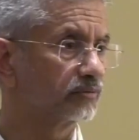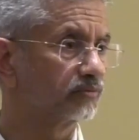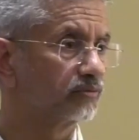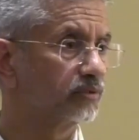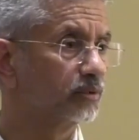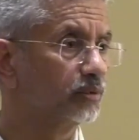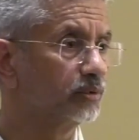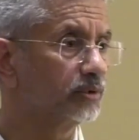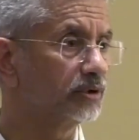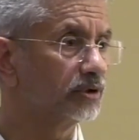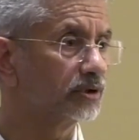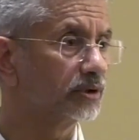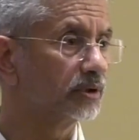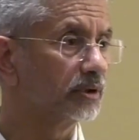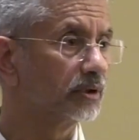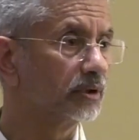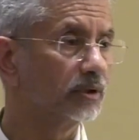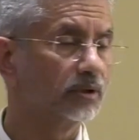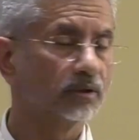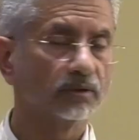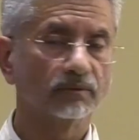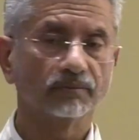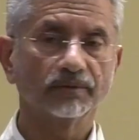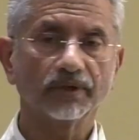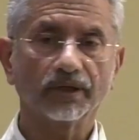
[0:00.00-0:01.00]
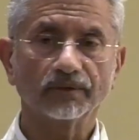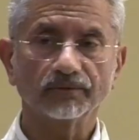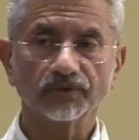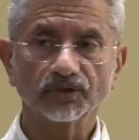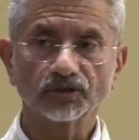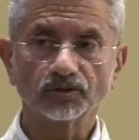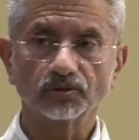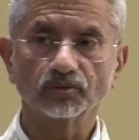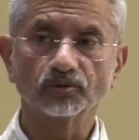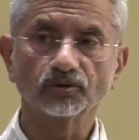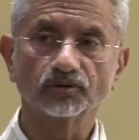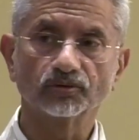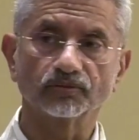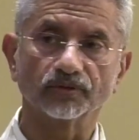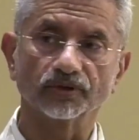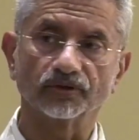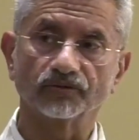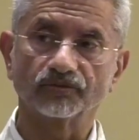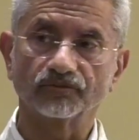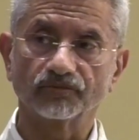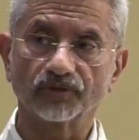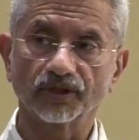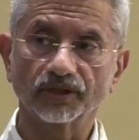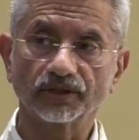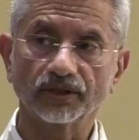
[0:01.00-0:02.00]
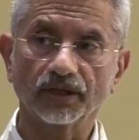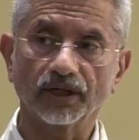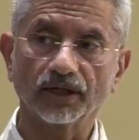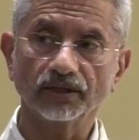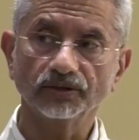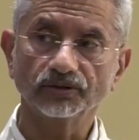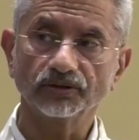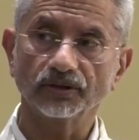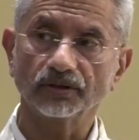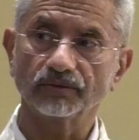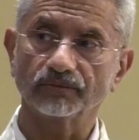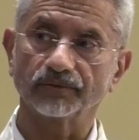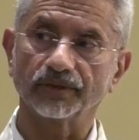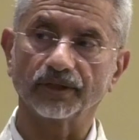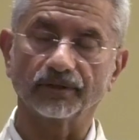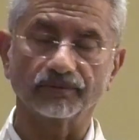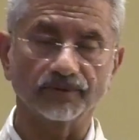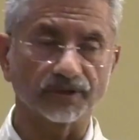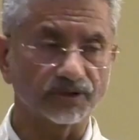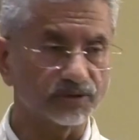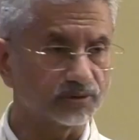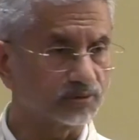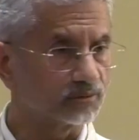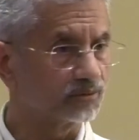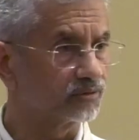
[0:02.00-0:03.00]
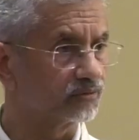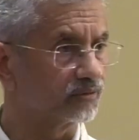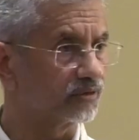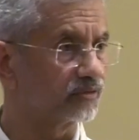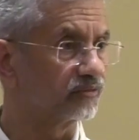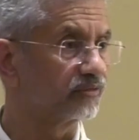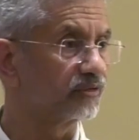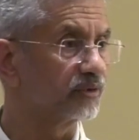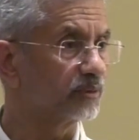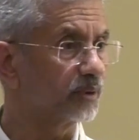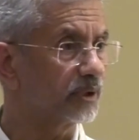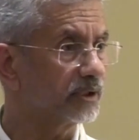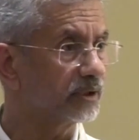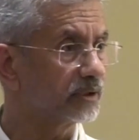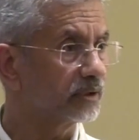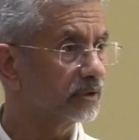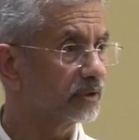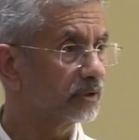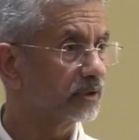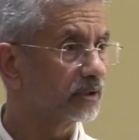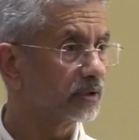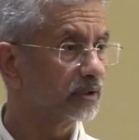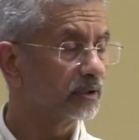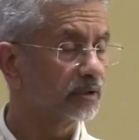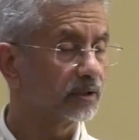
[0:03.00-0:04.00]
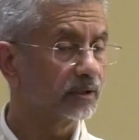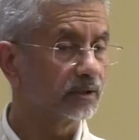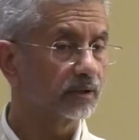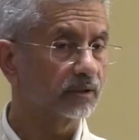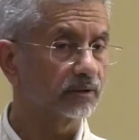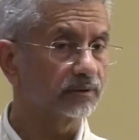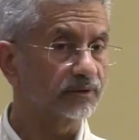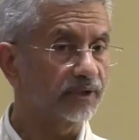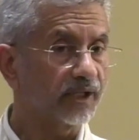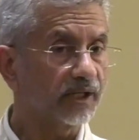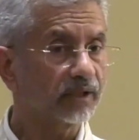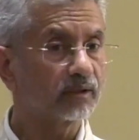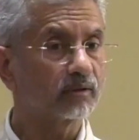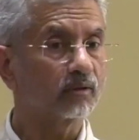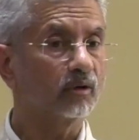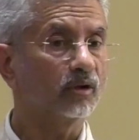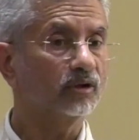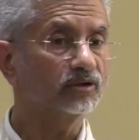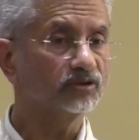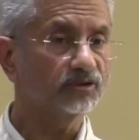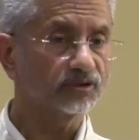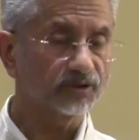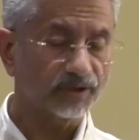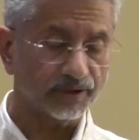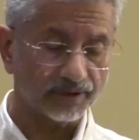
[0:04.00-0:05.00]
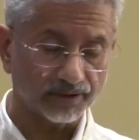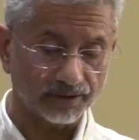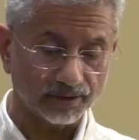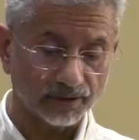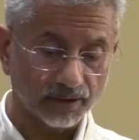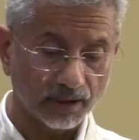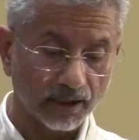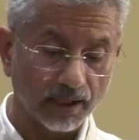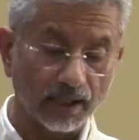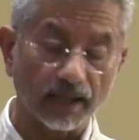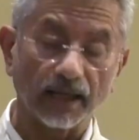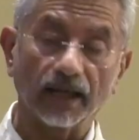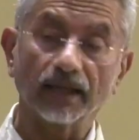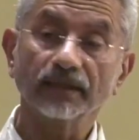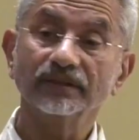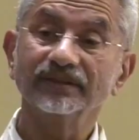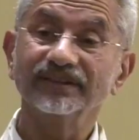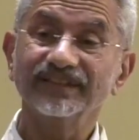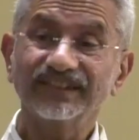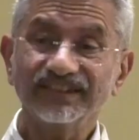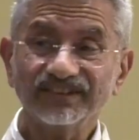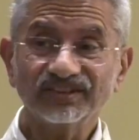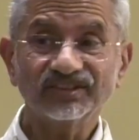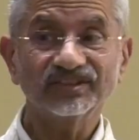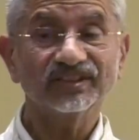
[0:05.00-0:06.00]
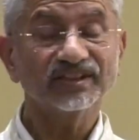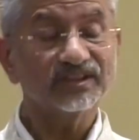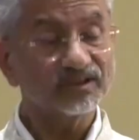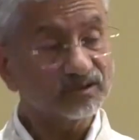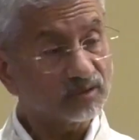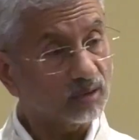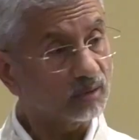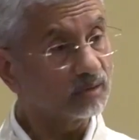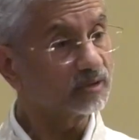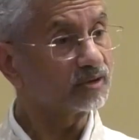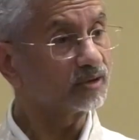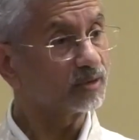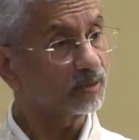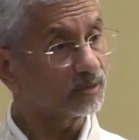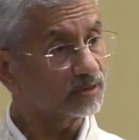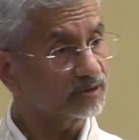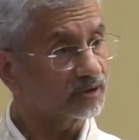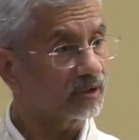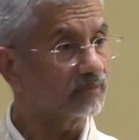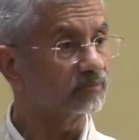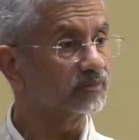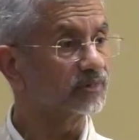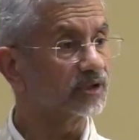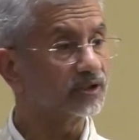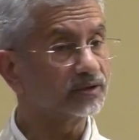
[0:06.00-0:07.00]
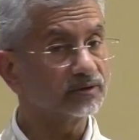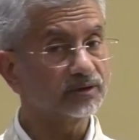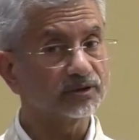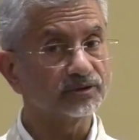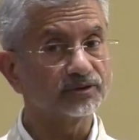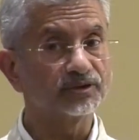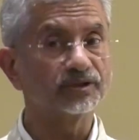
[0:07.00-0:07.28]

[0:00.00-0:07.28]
food, we have issues with fertilizer, we have issues with fuel. Their costs, and this is also something the